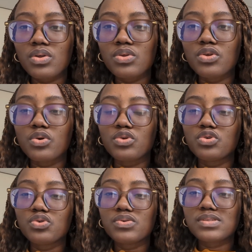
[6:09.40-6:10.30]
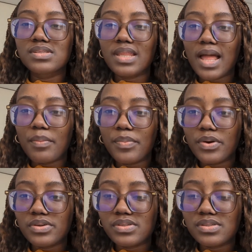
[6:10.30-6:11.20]
you use
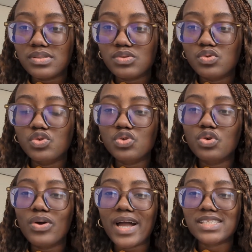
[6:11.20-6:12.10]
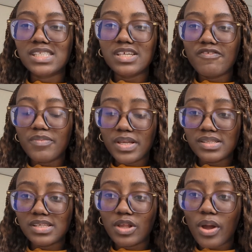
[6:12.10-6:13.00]
numbers to show your
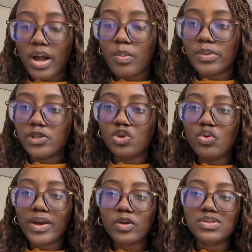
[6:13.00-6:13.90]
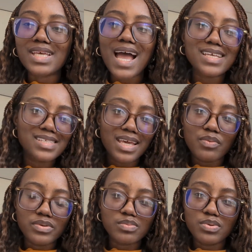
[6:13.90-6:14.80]
achievements and your accomplishments. You don't write your task and
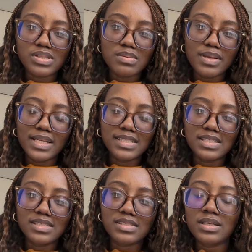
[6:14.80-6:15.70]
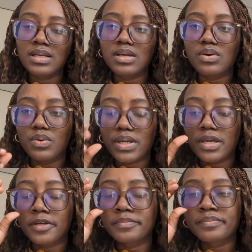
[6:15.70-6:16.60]
responsibilities. Okay.